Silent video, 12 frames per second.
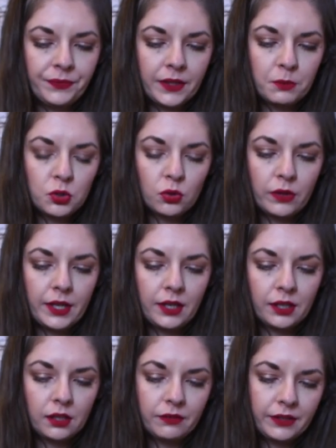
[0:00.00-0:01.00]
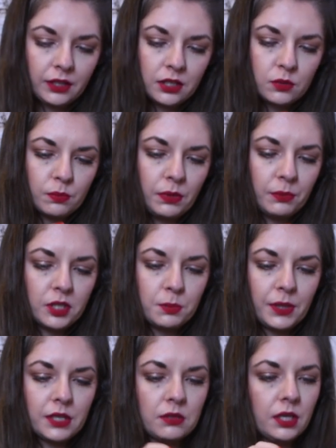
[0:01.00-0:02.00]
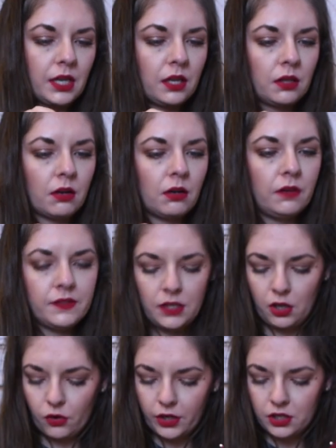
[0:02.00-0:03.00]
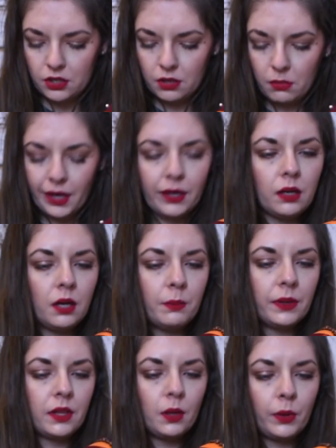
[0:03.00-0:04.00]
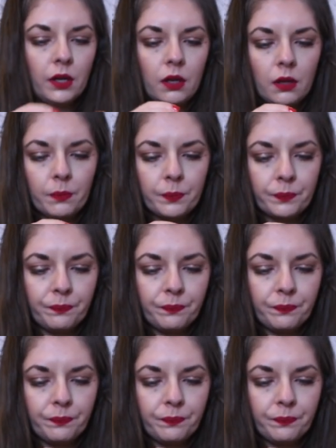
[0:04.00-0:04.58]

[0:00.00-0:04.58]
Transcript: I'm sure their little fingers would be much better at getting the cloves in the orange than mine are, but there we are.